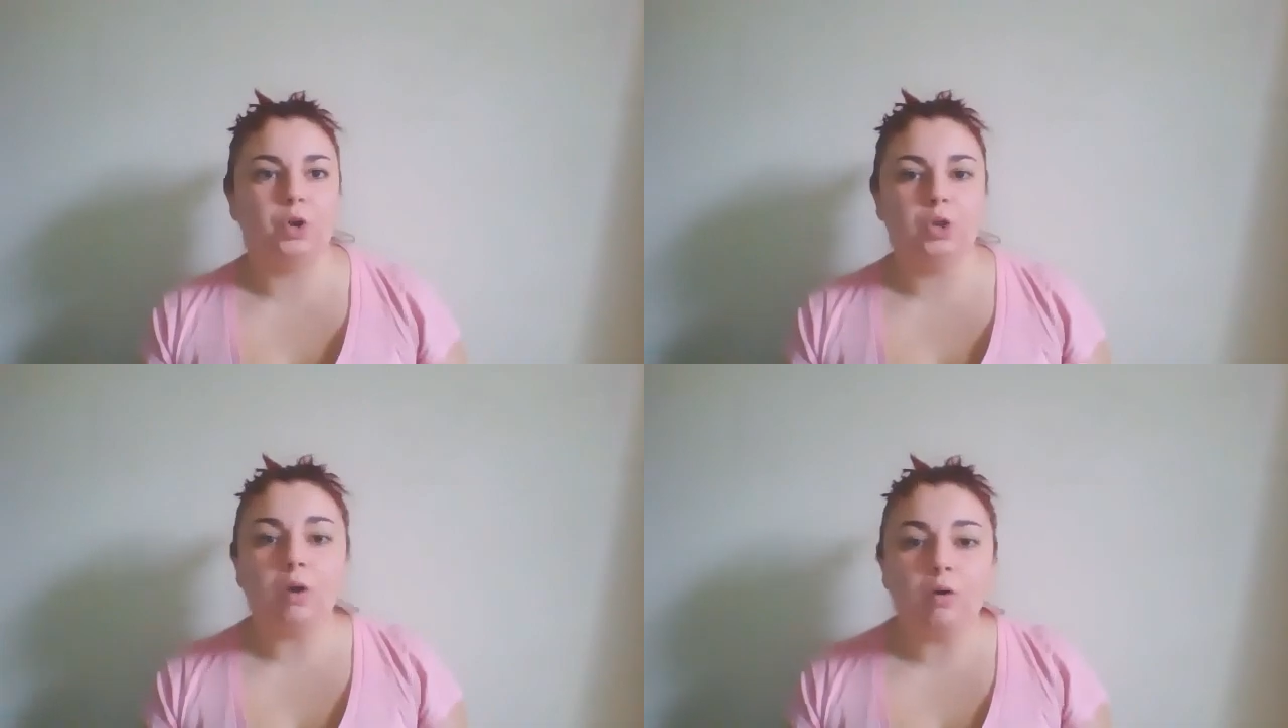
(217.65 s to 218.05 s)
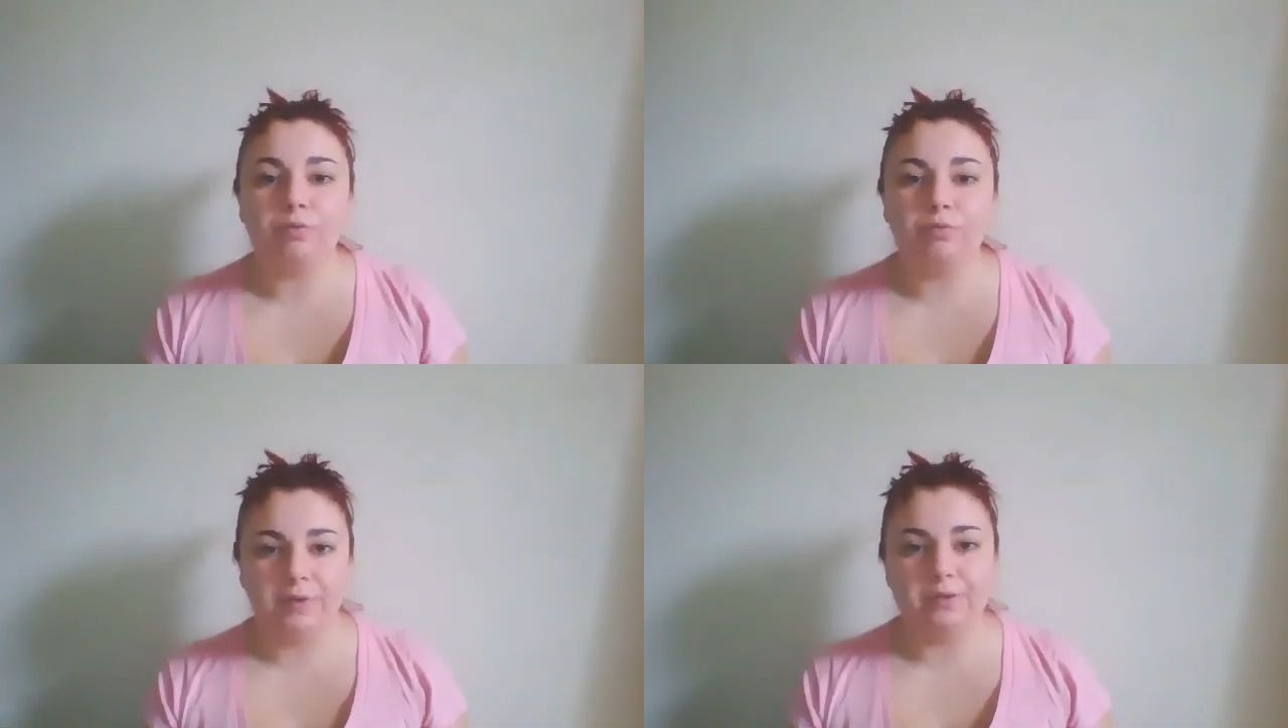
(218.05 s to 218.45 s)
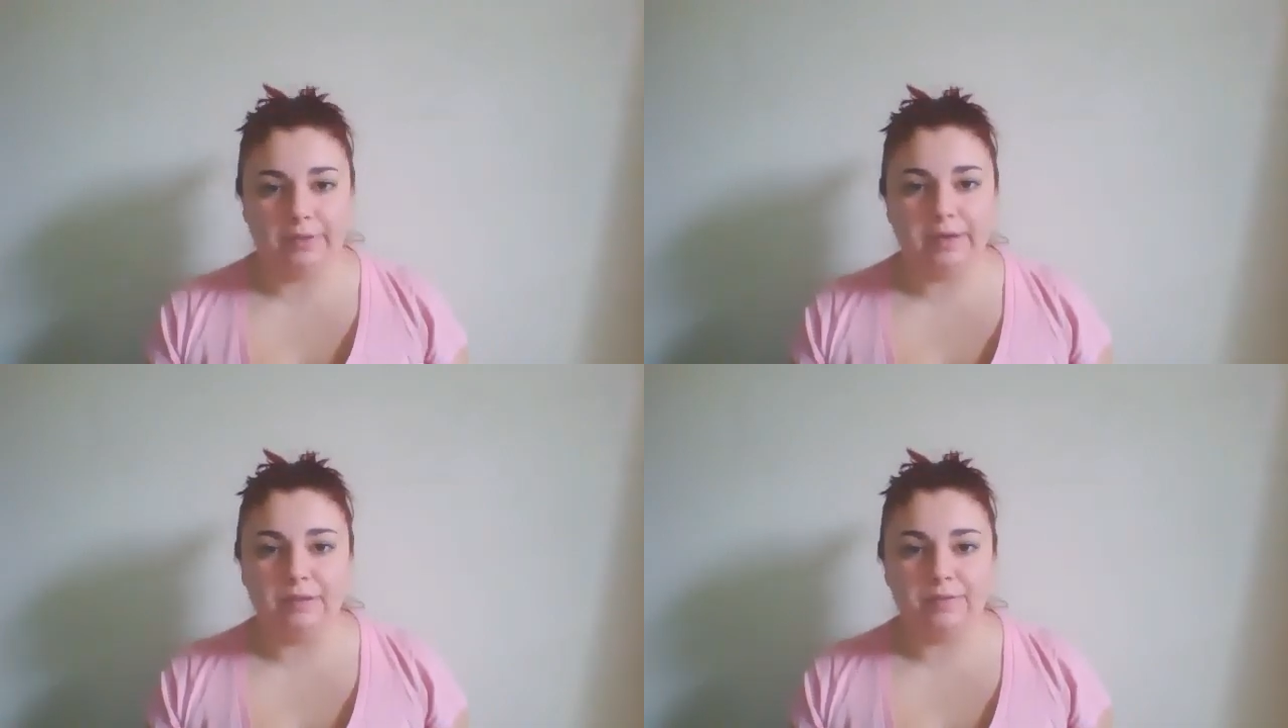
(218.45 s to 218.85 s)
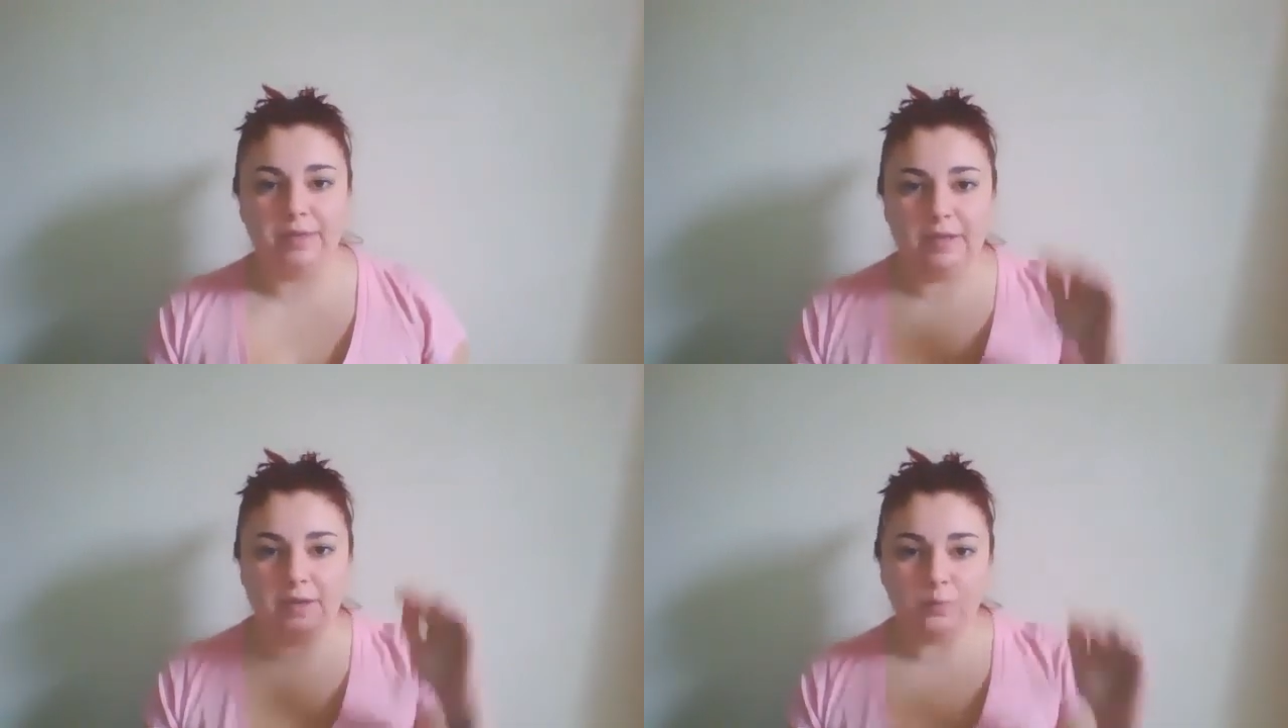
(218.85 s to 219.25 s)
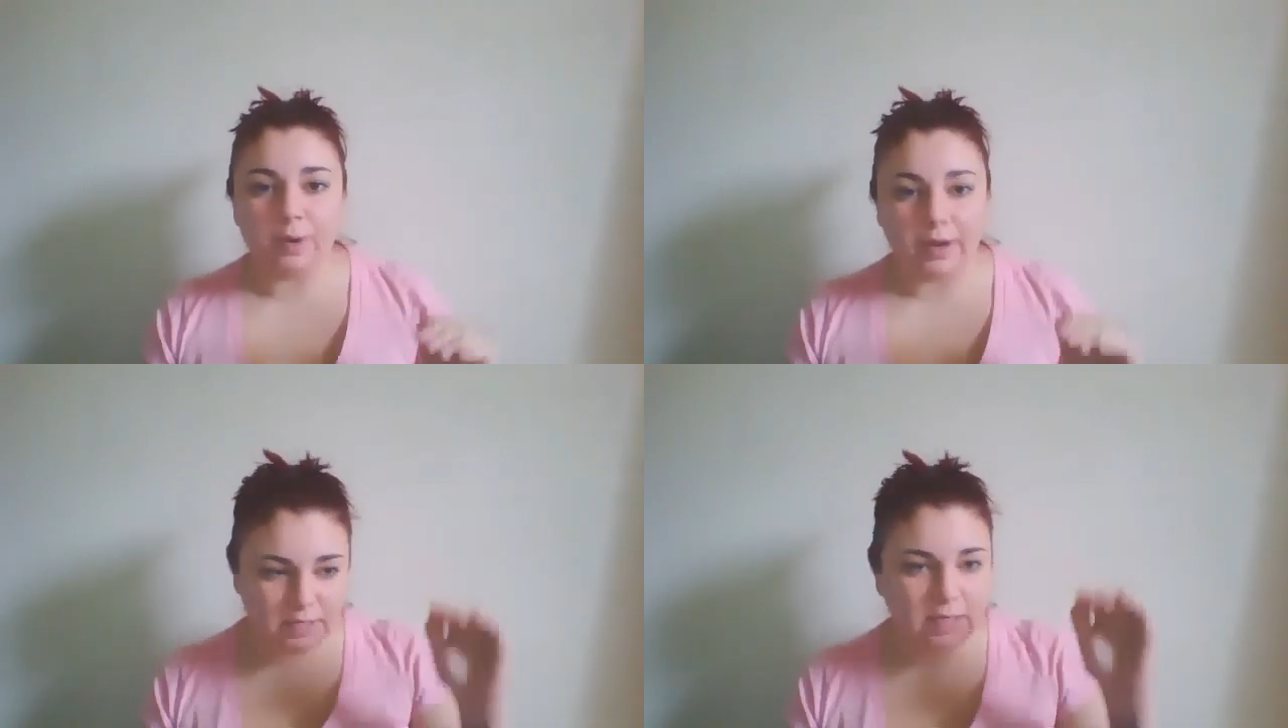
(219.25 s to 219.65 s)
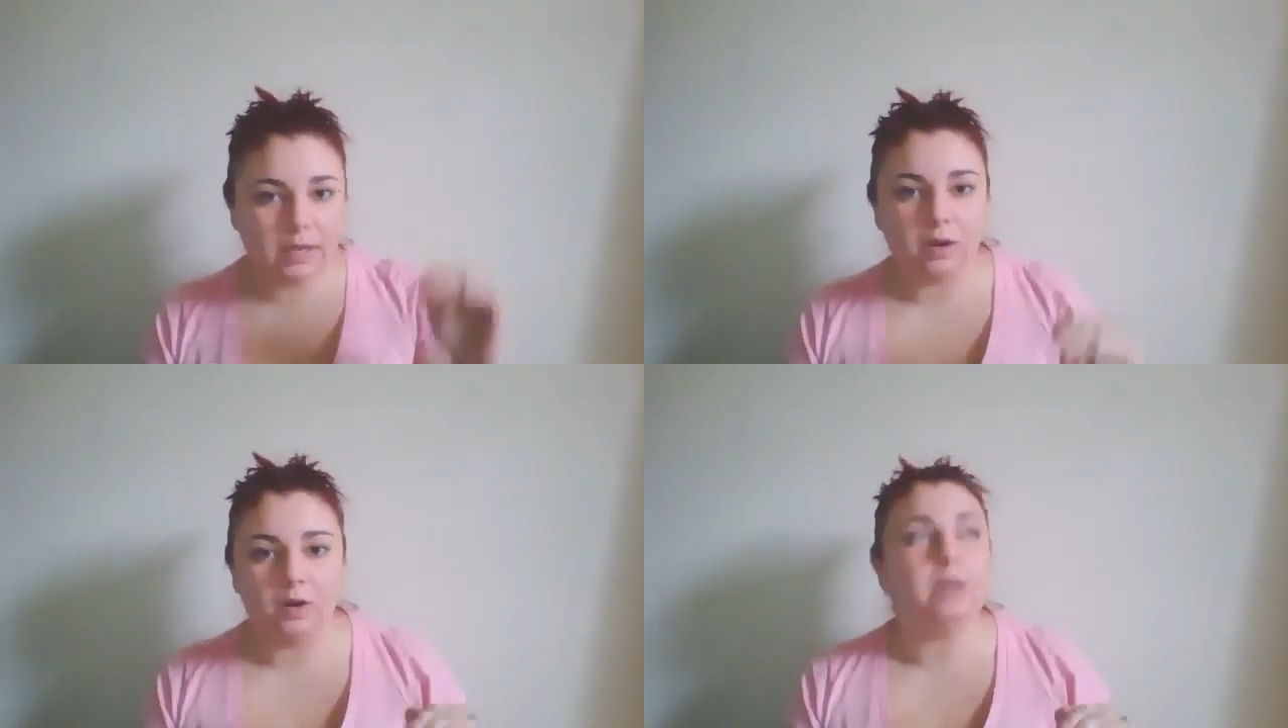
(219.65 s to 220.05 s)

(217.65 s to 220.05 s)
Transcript: you don't feel anything right here.